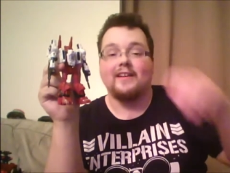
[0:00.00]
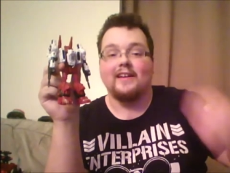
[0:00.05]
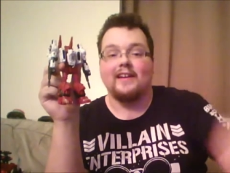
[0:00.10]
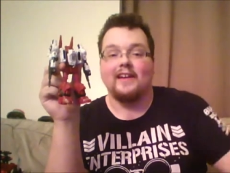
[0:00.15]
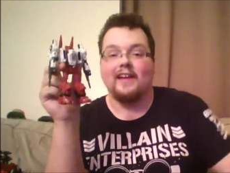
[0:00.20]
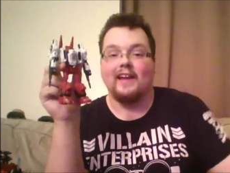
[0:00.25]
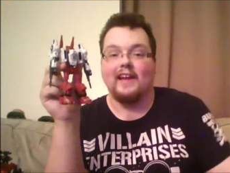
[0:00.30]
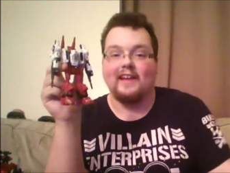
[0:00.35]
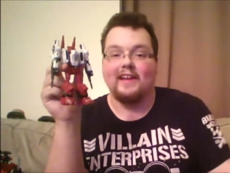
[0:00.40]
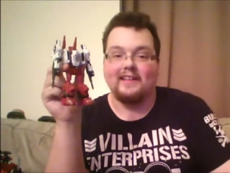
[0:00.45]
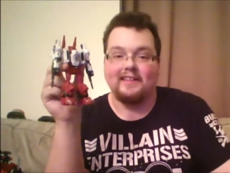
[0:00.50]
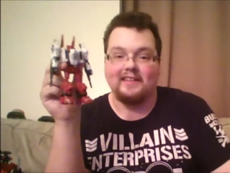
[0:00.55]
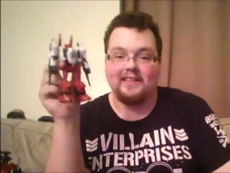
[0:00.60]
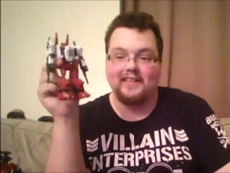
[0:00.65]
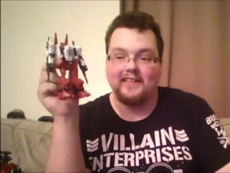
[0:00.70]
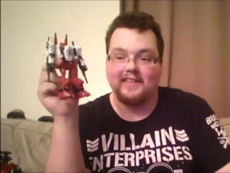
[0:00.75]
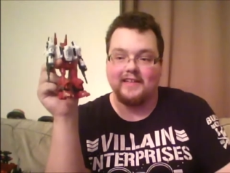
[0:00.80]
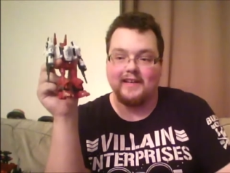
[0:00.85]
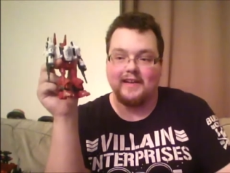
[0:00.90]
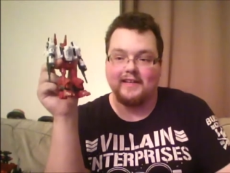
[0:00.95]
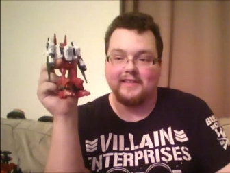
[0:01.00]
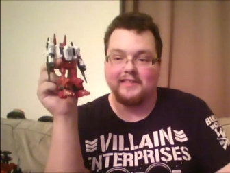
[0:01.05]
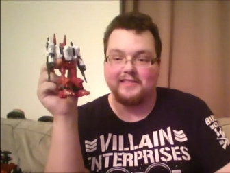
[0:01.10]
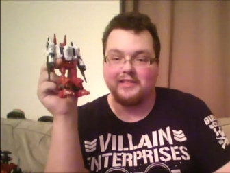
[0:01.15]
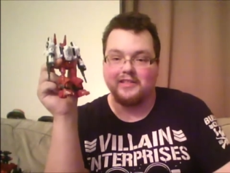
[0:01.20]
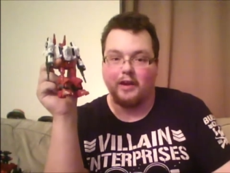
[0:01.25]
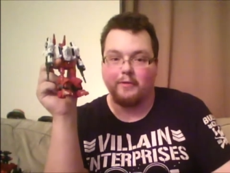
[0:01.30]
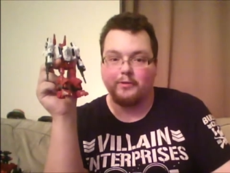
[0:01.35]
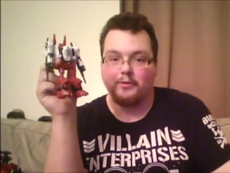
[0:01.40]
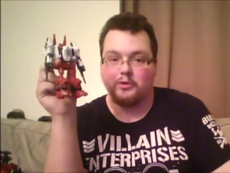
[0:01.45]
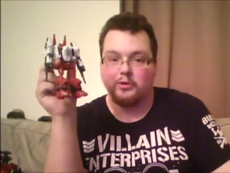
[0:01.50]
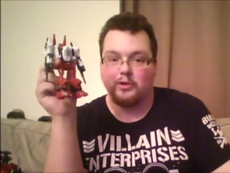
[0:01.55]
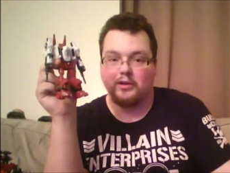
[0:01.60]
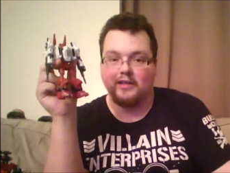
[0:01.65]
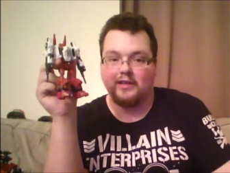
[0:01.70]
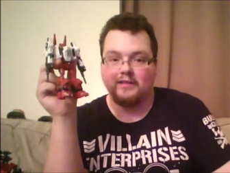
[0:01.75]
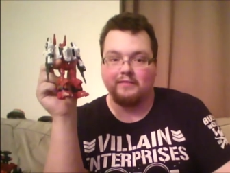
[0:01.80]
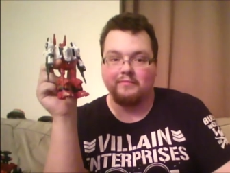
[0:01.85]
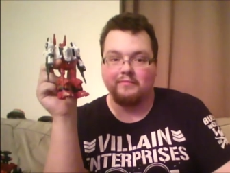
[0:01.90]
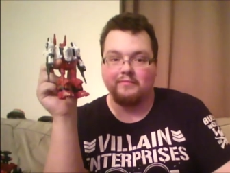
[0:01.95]
And the uh,
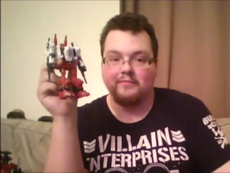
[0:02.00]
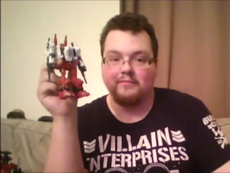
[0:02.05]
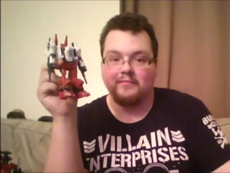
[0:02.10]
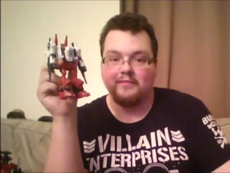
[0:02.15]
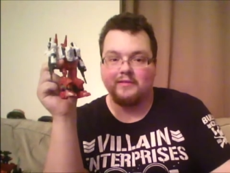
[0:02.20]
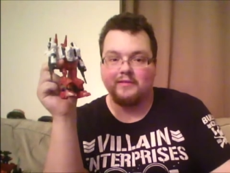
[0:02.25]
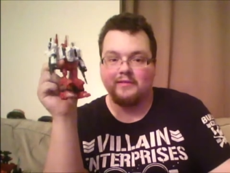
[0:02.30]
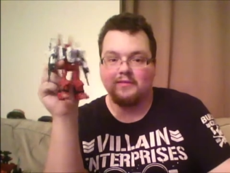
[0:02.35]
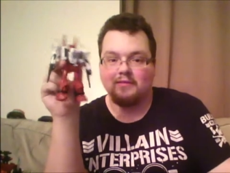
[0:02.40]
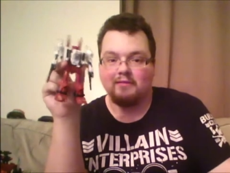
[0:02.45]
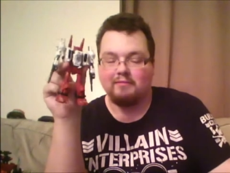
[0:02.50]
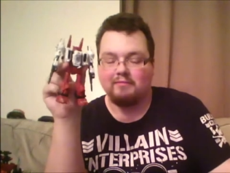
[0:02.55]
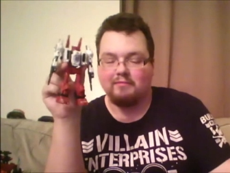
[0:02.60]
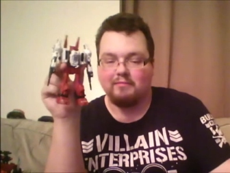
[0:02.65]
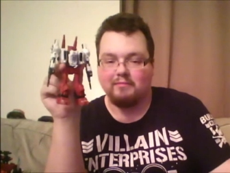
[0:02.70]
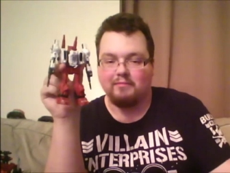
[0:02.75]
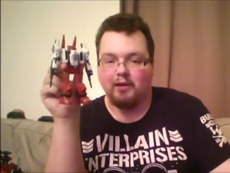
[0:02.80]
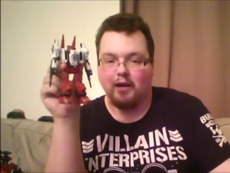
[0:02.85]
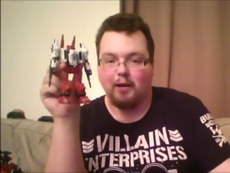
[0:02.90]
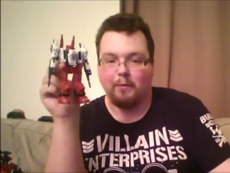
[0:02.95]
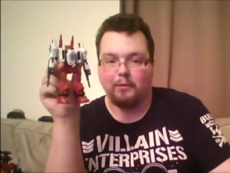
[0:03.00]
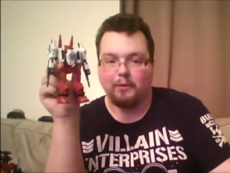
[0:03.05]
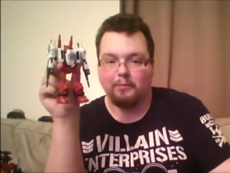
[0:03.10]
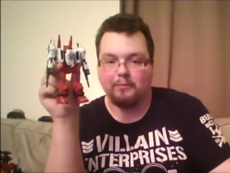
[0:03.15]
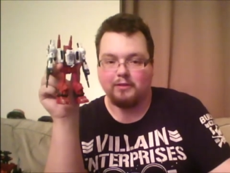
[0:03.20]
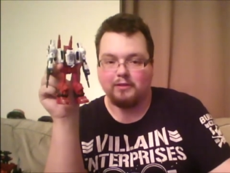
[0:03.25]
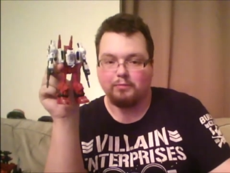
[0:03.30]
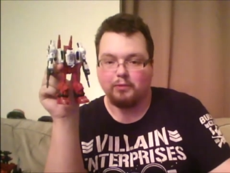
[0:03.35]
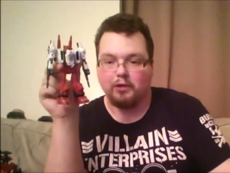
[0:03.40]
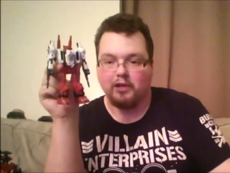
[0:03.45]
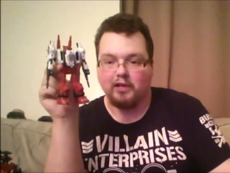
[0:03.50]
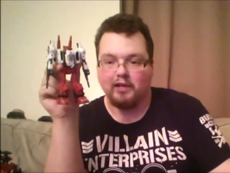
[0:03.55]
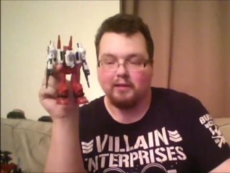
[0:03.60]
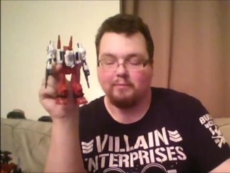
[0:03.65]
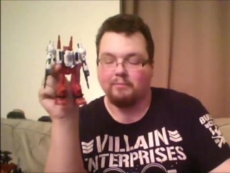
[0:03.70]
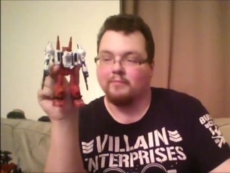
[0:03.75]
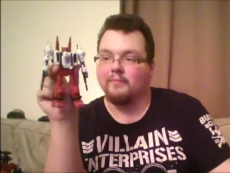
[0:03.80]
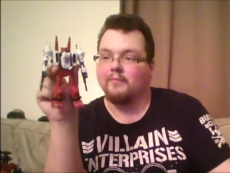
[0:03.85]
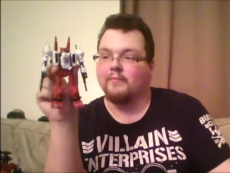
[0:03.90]
Cybertron Optimus Prime.